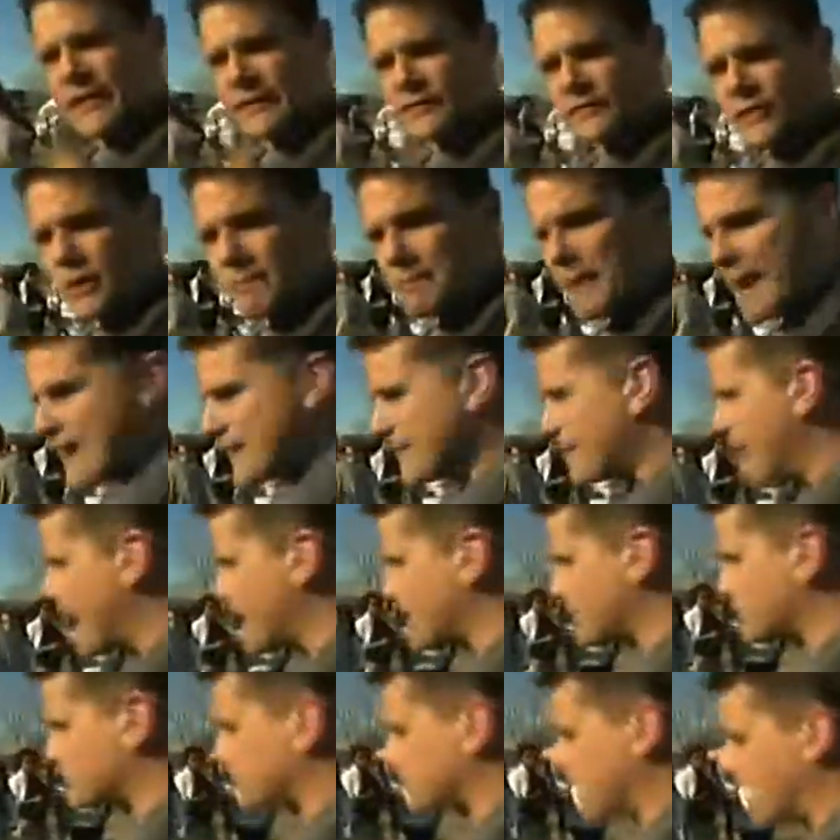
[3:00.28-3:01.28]
this could be their
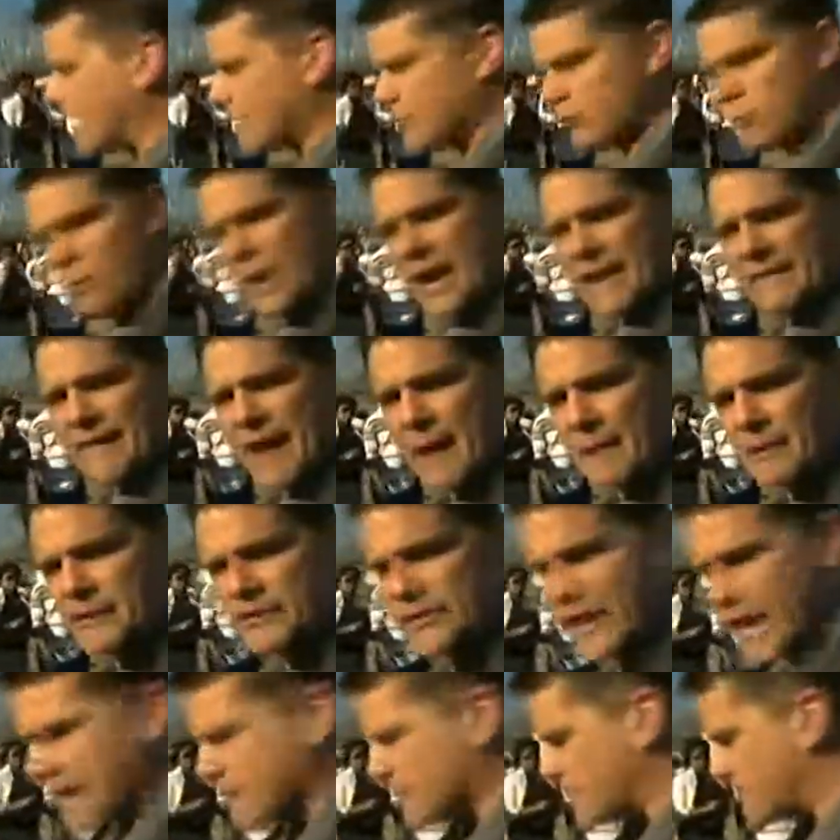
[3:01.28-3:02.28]
6th win. That would
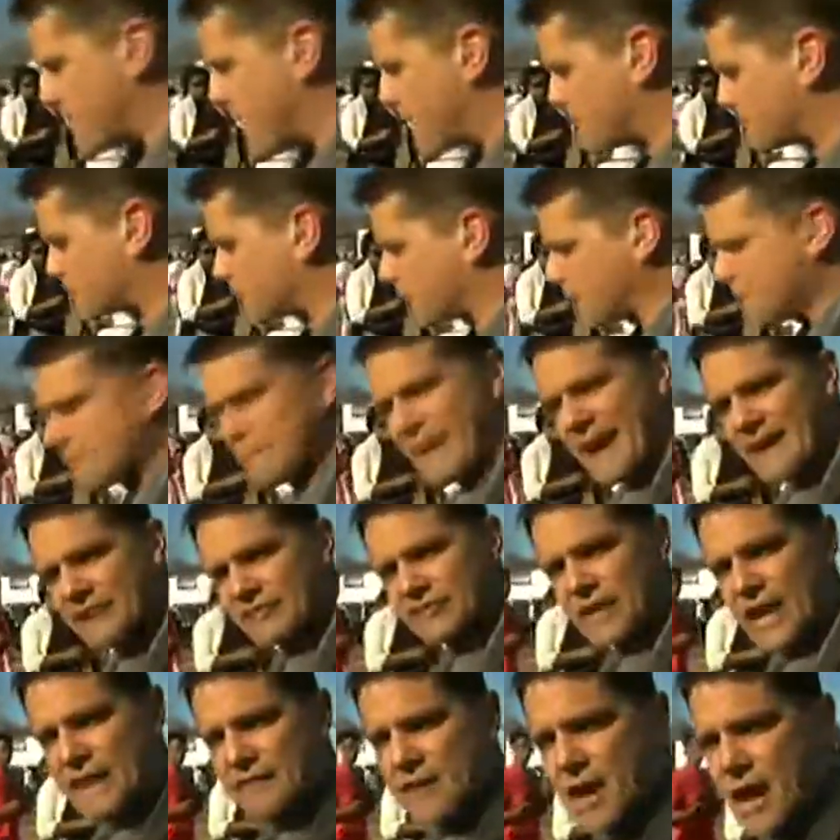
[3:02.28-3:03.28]
take them up to the
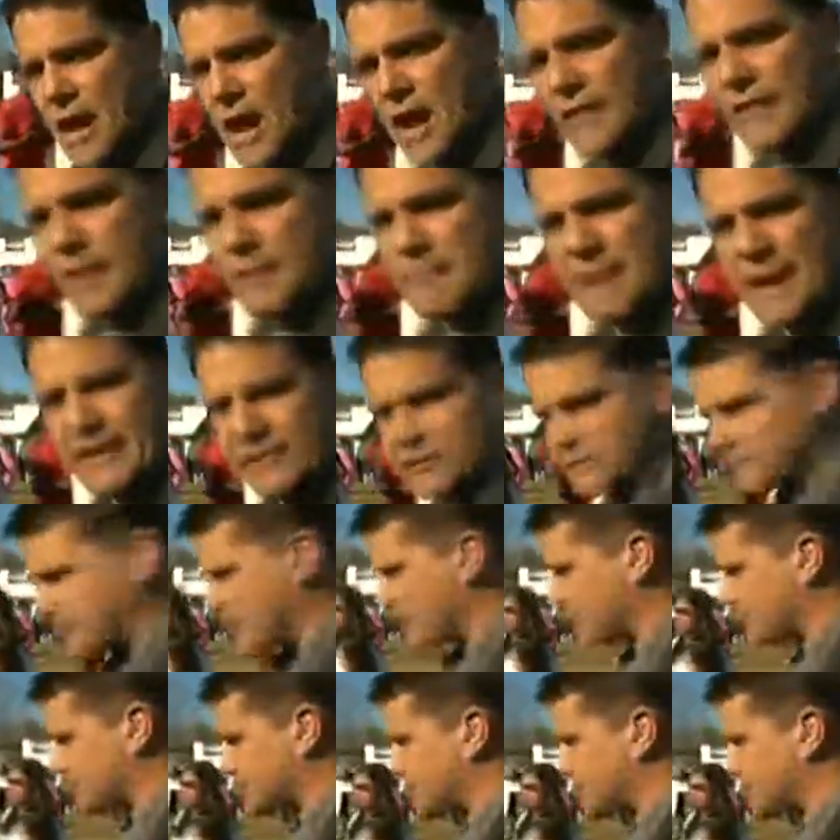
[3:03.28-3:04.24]
best ever, the Pittsburgh